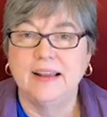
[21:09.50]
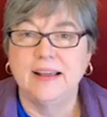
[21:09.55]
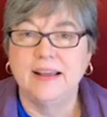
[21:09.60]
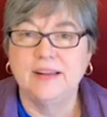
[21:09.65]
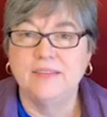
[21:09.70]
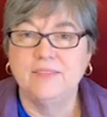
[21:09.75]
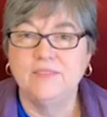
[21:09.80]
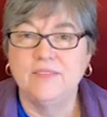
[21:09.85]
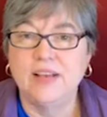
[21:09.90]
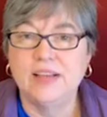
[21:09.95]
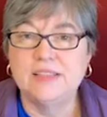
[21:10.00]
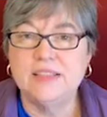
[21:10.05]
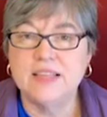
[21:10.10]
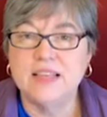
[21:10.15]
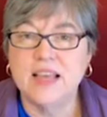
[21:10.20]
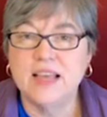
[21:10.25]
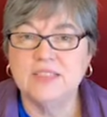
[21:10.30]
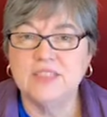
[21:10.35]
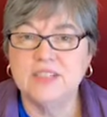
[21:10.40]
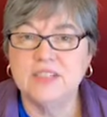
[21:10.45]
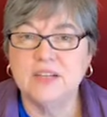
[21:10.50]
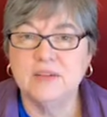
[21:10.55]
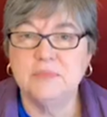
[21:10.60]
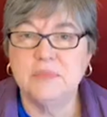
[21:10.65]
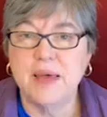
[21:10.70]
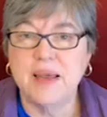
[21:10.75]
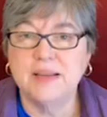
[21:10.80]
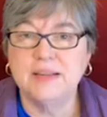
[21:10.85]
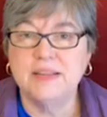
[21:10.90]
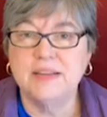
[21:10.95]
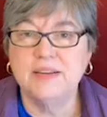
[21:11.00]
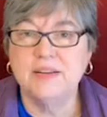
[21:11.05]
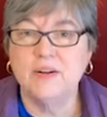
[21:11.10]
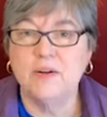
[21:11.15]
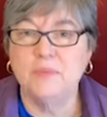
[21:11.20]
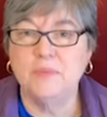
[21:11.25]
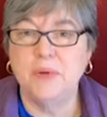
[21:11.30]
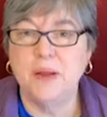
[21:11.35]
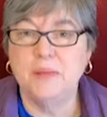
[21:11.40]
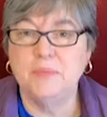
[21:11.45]
An investigation of bacteria
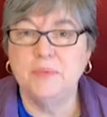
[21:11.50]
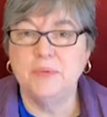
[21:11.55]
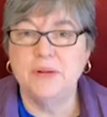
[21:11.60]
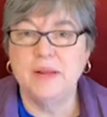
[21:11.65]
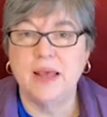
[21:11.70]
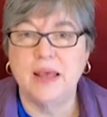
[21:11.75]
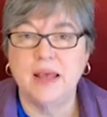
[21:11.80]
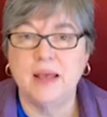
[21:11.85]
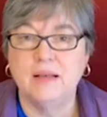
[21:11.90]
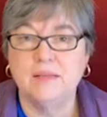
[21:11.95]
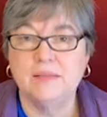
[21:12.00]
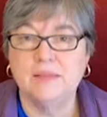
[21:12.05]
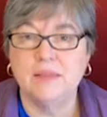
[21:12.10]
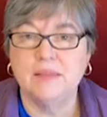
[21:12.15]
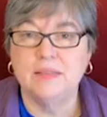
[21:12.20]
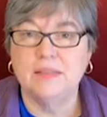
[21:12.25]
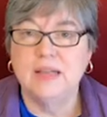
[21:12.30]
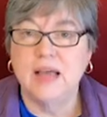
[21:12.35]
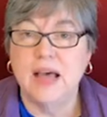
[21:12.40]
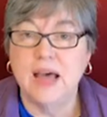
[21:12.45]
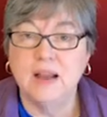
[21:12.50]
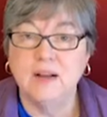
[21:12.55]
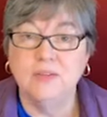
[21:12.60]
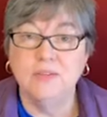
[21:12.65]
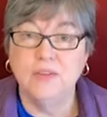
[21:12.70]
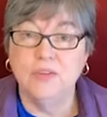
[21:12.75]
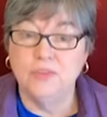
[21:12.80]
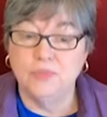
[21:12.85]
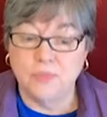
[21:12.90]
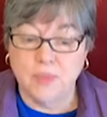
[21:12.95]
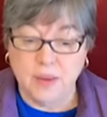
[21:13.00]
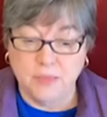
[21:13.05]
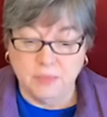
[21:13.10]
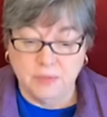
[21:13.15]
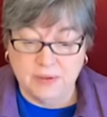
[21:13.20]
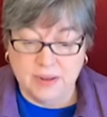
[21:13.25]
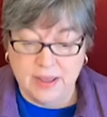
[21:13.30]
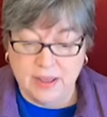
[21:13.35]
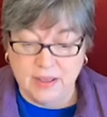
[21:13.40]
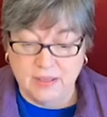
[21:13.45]
on paper towels. I don't use paper
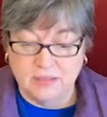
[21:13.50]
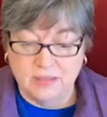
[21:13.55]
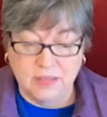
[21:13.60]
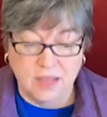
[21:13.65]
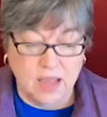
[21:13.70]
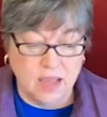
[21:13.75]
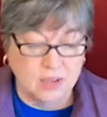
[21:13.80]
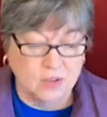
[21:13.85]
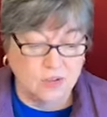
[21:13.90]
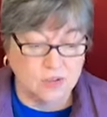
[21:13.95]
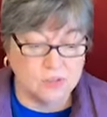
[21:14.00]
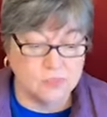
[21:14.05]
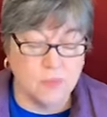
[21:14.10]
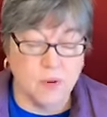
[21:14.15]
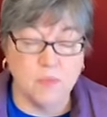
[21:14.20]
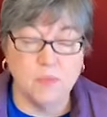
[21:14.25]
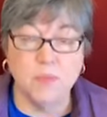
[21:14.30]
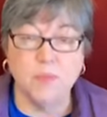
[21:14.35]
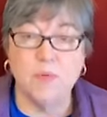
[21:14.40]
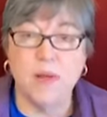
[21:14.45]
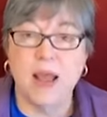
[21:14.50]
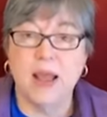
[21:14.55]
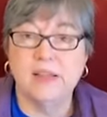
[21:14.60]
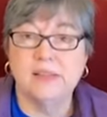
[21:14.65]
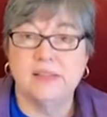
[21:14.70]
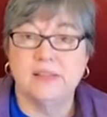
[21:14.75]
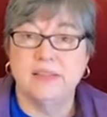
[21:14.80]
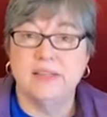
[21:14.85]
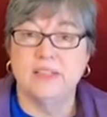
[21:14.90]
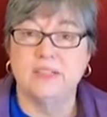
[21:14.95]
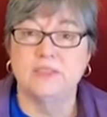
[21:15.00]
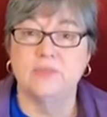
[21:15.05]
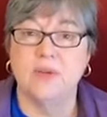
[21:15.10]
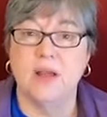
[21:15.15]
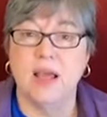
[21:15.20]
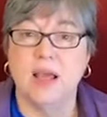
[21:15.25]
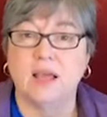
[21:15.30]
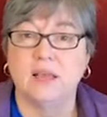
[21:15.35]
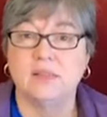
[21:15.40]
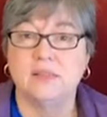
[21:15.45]
towels. I use purple rags and dish
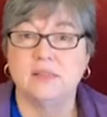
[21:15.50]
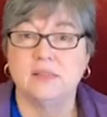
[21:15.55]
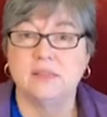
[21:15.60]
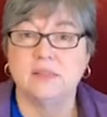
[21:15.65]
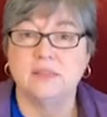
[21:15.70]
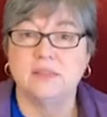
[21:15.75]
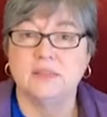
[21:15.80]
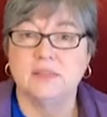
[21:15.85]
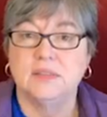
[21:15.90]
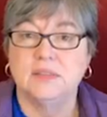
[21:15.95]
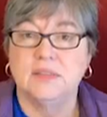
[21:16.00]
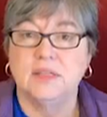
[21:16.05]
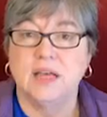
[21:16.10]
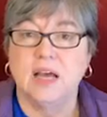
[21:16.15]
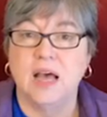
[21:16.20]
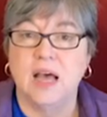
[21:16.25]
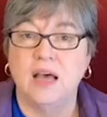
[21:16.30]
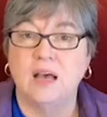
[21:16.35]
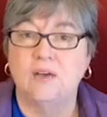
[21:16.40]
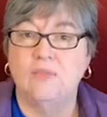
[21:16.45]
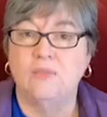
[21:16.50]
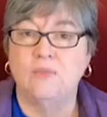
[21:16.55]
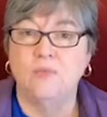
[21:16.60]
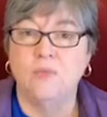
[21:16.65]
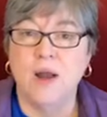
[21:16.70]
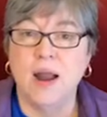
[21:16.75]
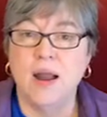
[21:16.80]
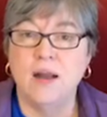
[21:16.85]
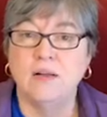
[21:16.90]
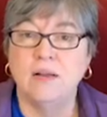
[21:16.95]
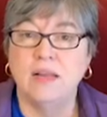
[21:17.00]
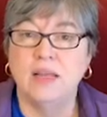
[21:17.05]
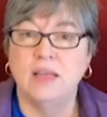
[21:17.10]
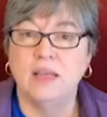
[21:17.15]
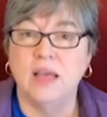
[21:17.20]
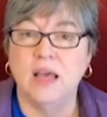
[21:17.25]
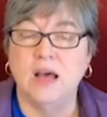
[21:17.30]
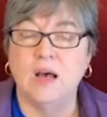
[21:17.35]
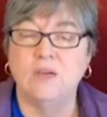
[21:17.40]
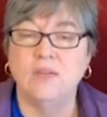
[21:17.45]
rags. I've
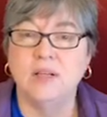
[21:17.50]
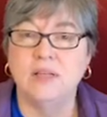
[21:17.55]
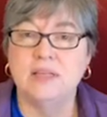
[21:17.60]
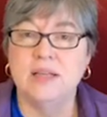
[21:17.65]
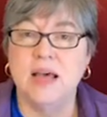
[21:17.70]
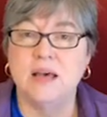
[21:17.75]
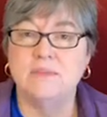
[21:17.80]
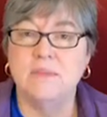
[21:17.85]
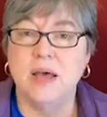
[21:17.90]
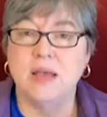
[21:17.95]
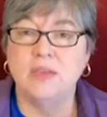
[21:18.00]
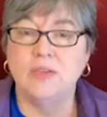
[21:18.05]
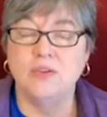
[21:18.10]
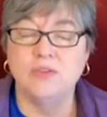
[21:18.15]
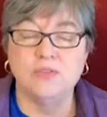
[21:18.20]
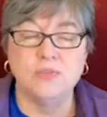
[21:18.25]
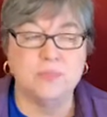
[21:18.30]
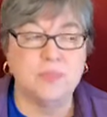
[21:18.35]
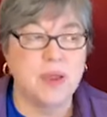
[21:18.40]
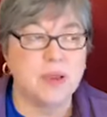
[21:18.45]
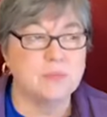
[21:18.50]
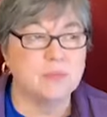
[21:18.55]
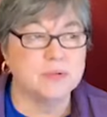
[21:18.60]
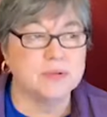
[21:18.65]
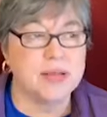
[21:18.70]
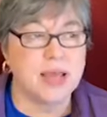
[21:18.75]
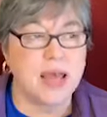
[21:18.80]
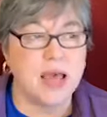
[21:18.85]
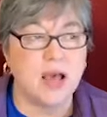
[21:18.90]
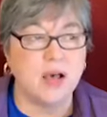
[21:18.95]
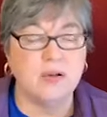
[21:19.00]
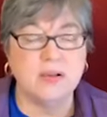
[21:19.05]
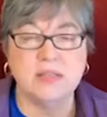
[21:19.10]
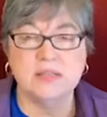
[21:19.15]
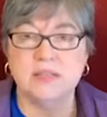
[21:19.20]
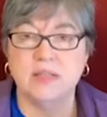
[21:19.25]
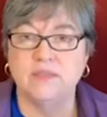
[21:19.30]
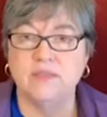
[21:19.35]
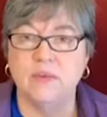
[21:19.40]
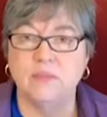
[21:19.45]
rarely, only time I use a paper towel
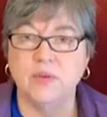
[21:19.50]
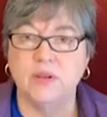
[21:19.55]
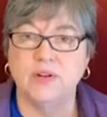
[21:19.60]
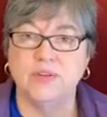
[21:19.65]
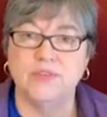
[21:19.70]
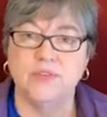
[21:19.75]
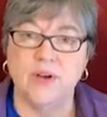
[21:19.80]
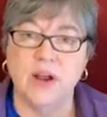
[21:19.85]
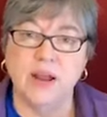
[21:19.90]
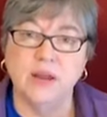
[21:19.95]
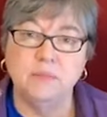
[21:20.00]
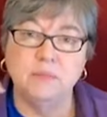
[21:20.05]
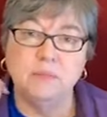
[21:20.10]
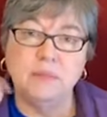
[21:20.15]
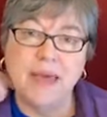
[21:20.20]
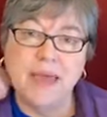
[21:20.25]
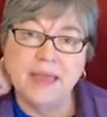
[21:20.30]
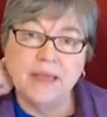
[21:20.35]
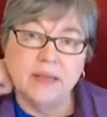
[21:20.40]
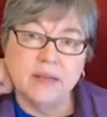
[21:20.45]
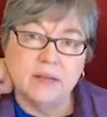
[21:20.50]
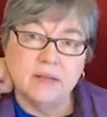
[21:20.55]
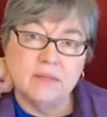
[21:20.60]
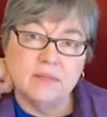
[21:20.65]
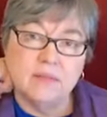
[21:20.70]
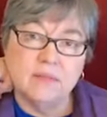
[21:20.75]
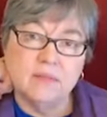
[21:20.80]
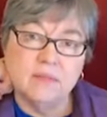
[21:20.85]
is if I'm going to drain bacon.